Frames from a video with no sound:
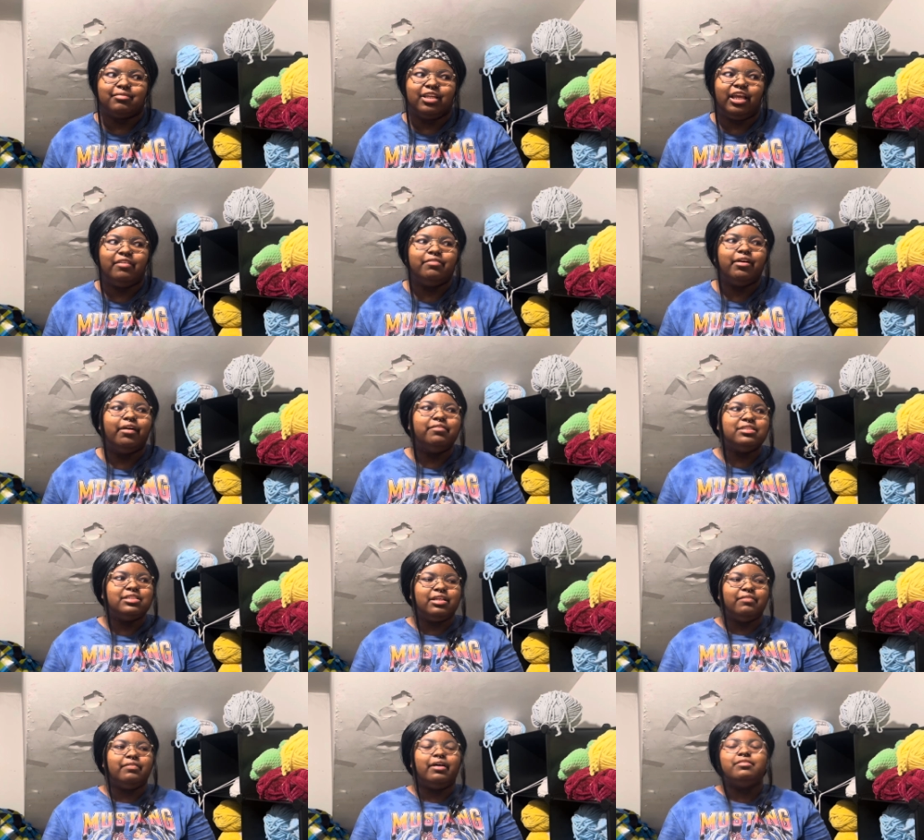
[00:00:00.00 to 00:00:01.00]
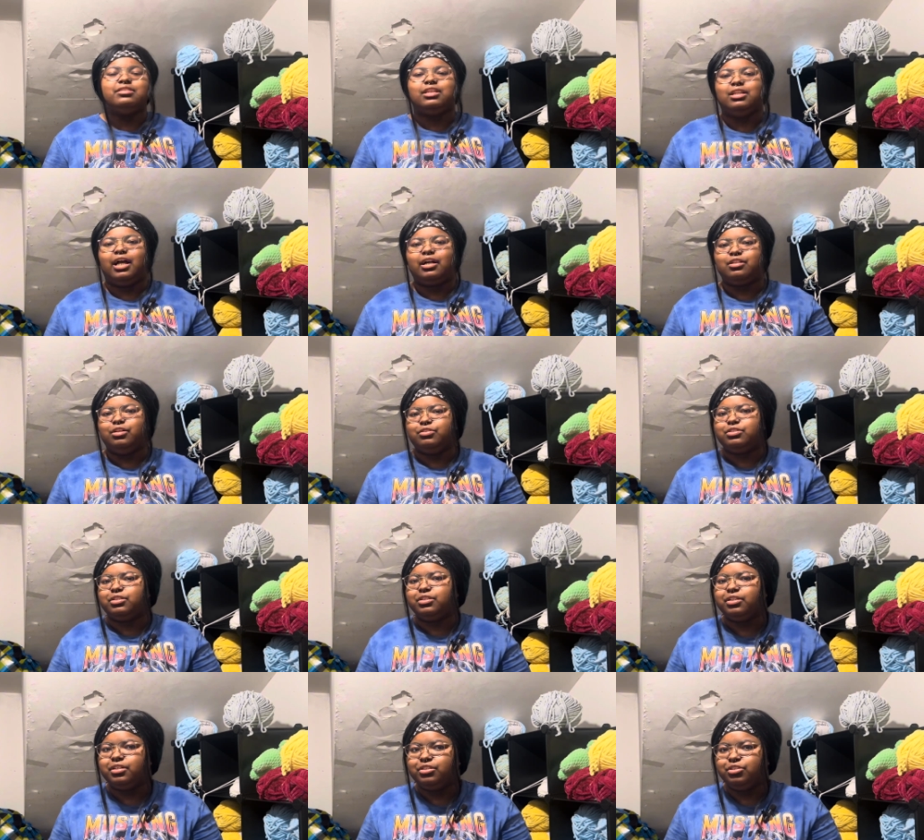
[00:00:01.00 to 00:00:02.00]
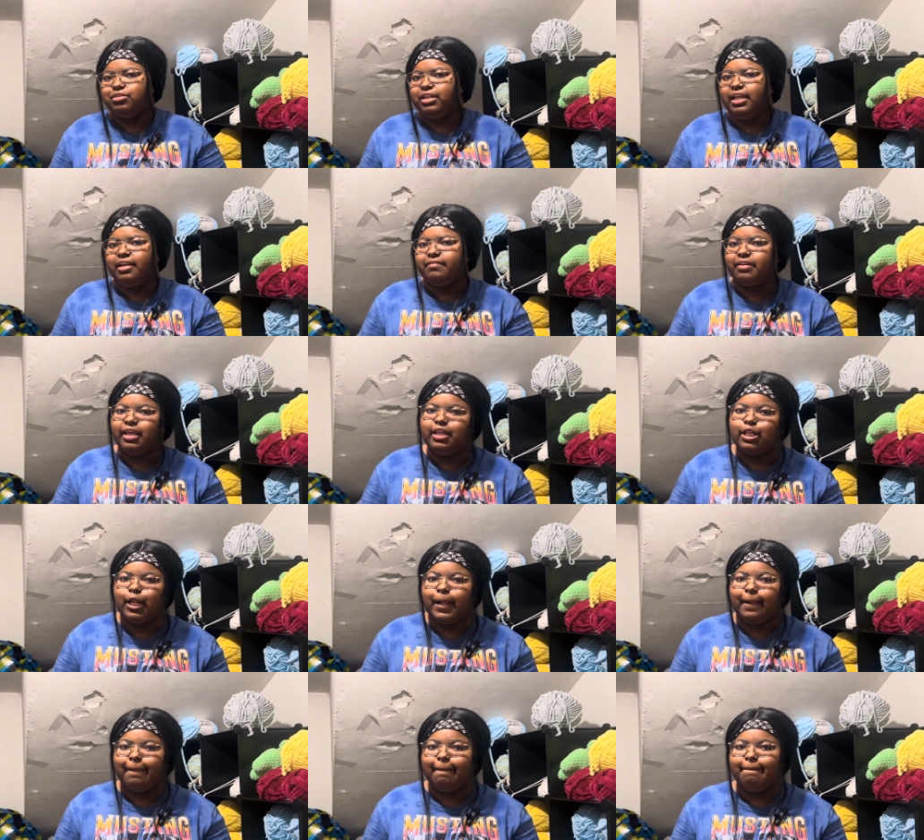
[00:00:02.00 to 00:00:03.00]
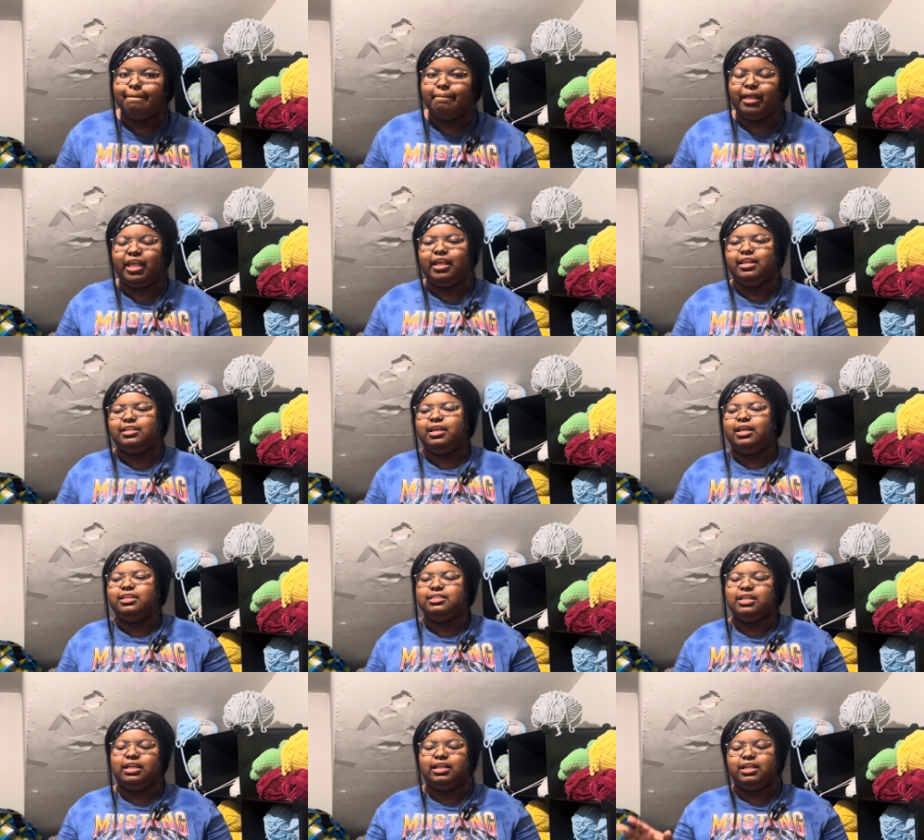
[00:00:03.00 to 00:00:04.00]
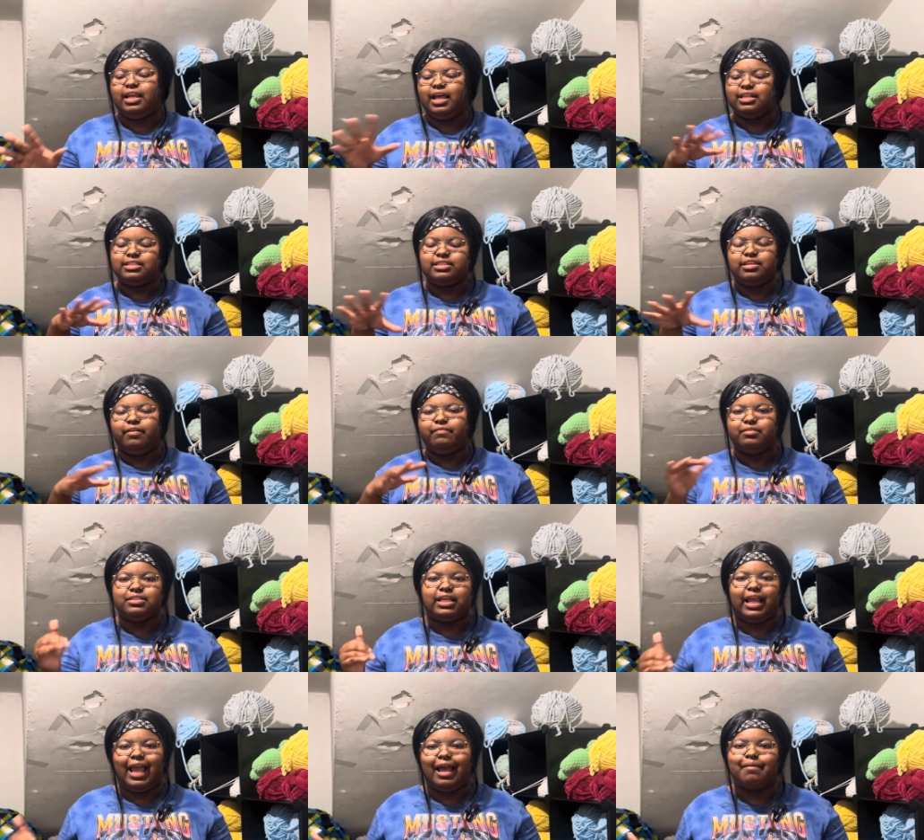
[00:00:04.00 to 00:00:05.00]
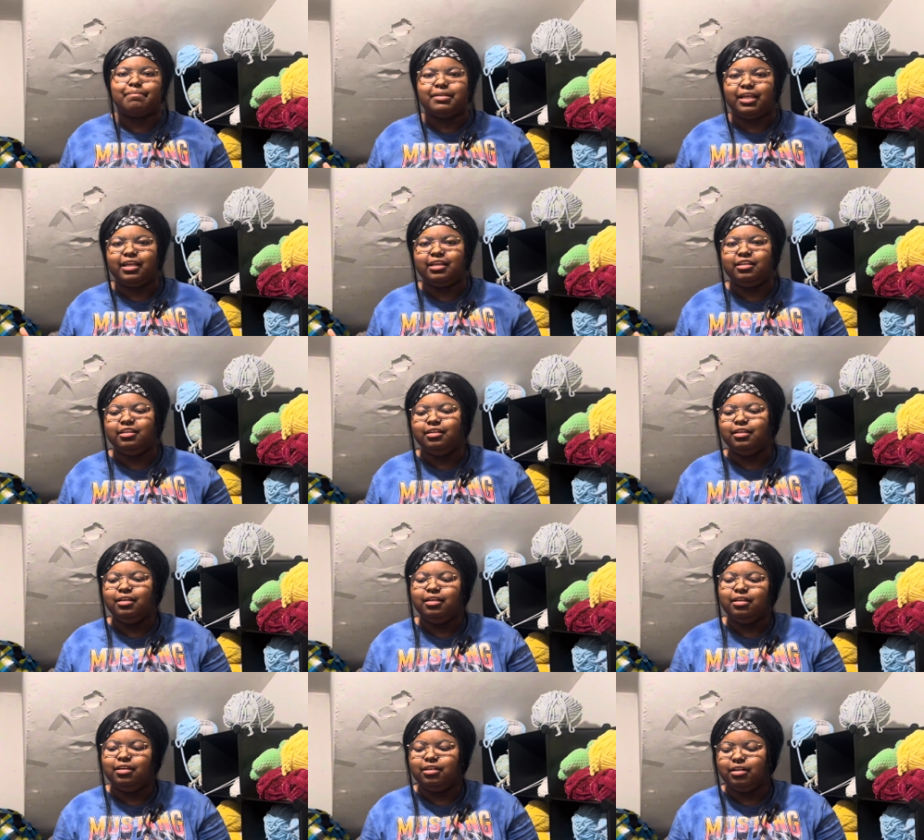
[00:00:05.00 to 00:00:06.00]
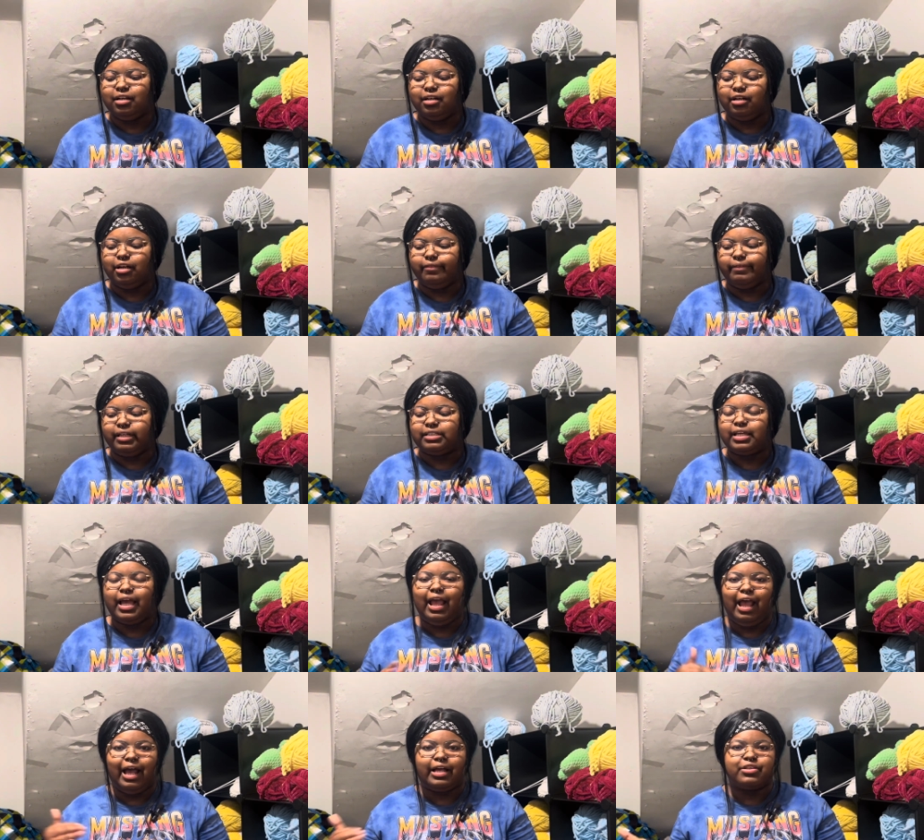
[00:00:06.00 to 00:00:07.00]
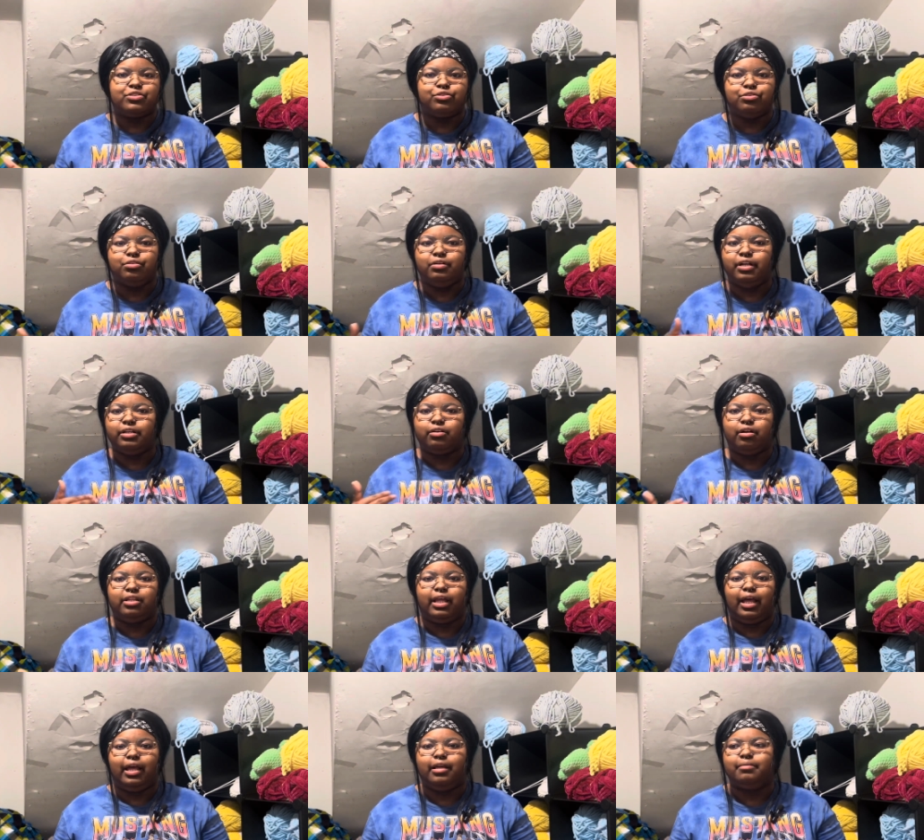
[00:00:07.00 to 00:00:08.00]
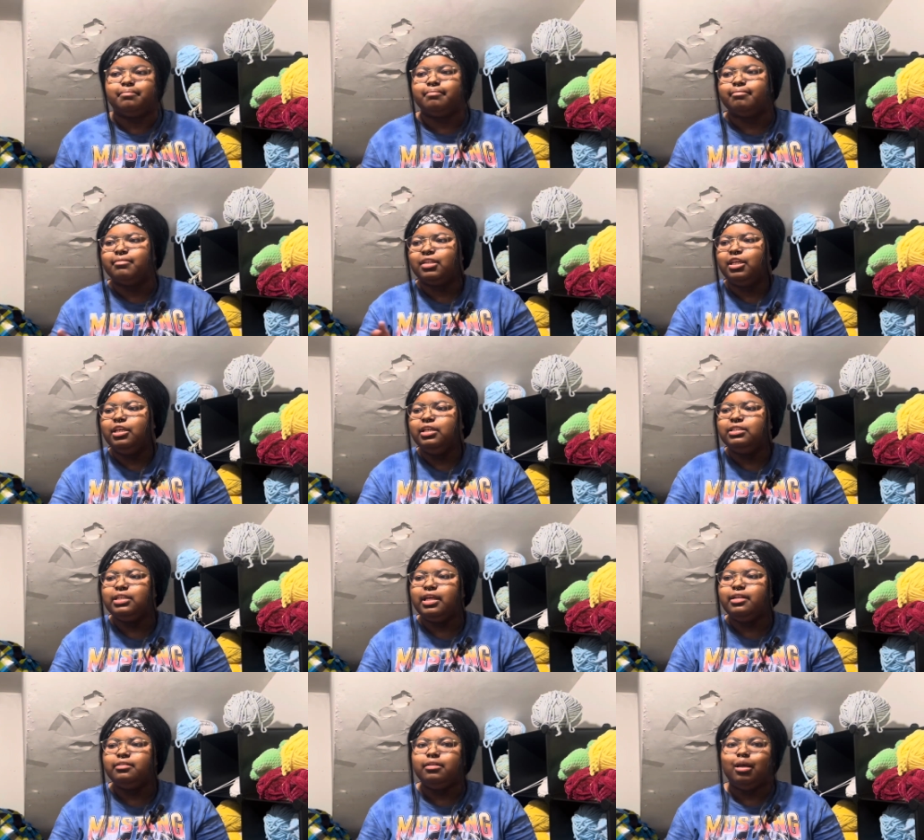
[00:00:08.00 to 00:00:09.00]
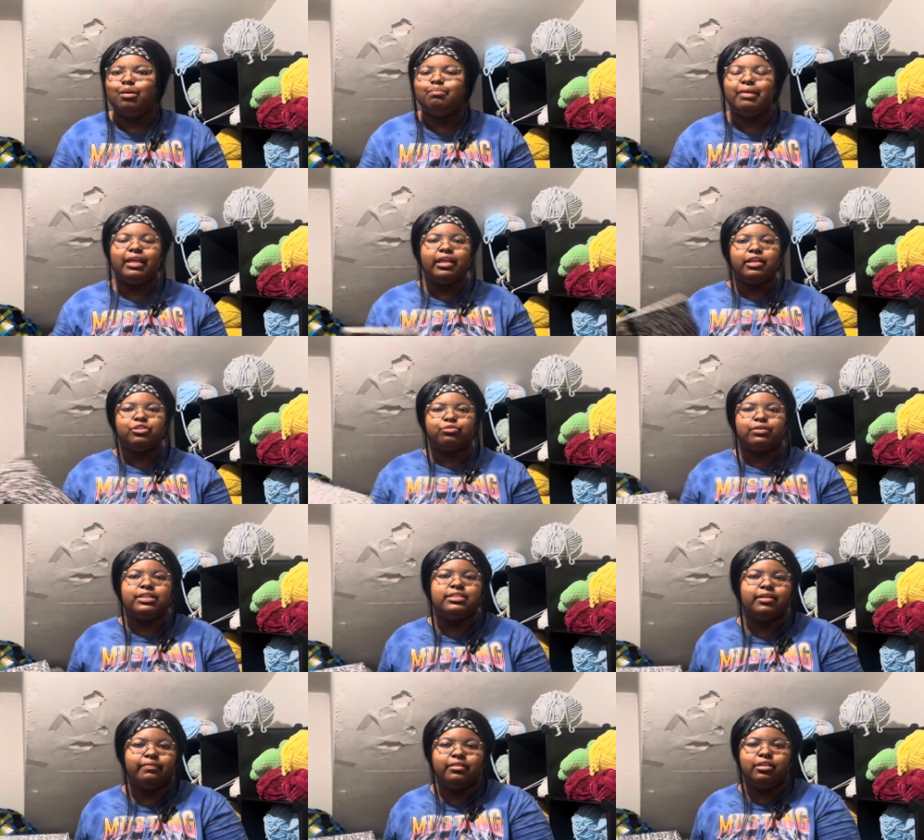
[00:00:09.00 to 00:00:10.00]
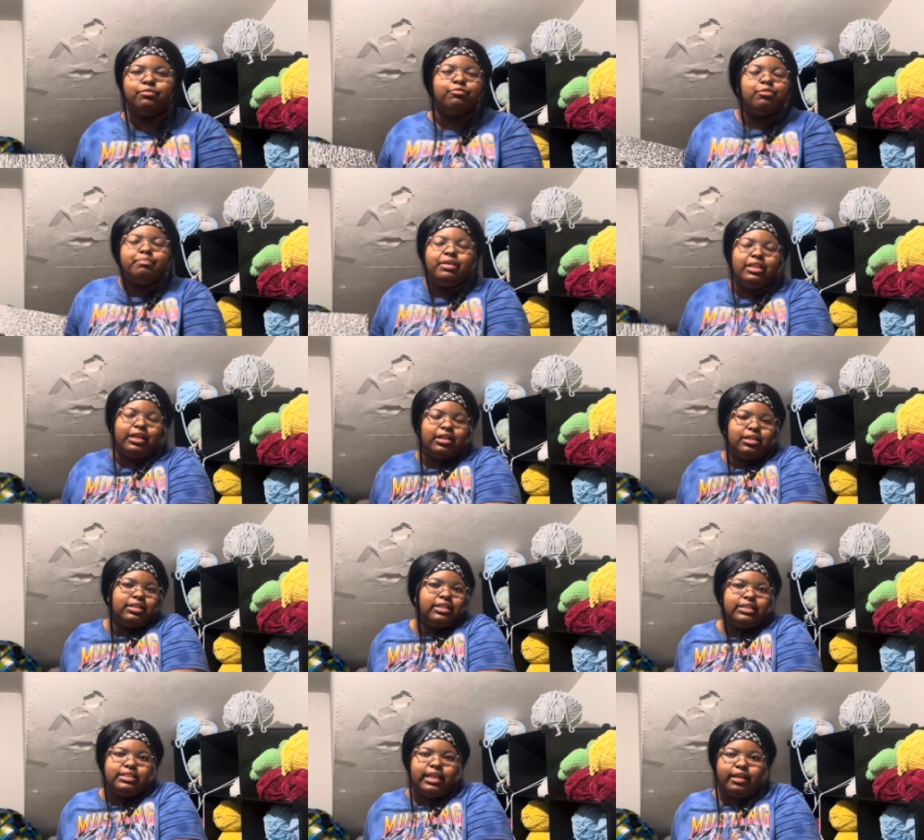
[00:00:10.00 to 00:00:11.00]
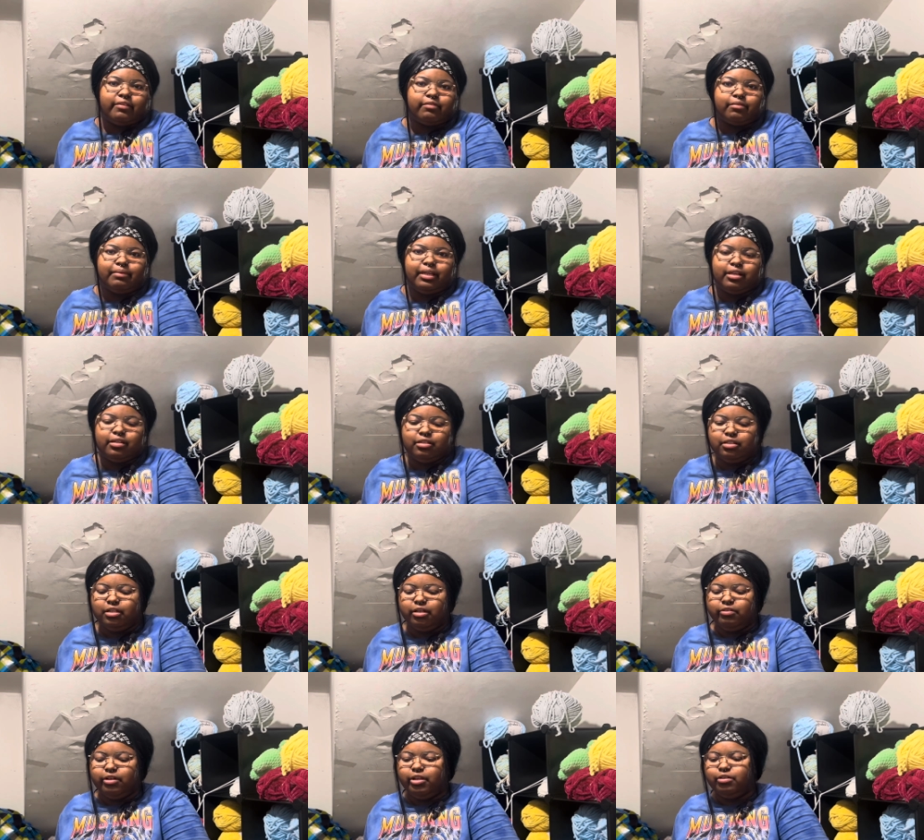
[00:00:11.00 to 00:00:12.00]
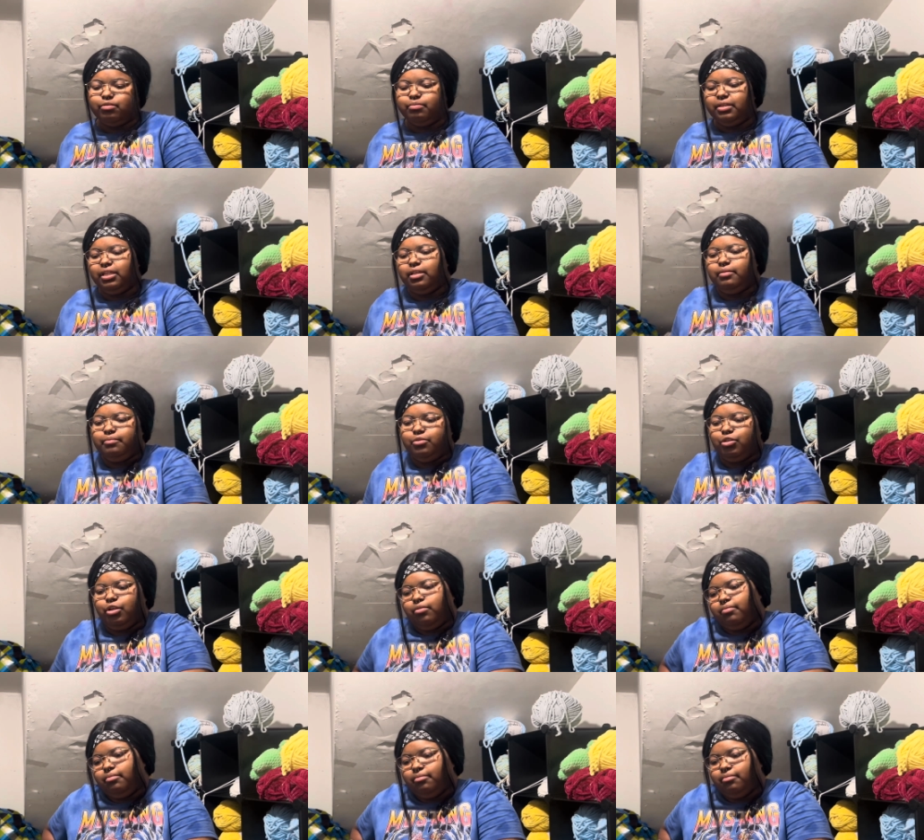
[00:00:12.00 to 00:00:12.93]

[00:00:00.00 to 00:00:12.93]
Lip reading: if I was a lot closer to the event and none of that stuff was like happening of like the hassle and all that, then making three something would be like a good thing for me. You know, it'll be, you know,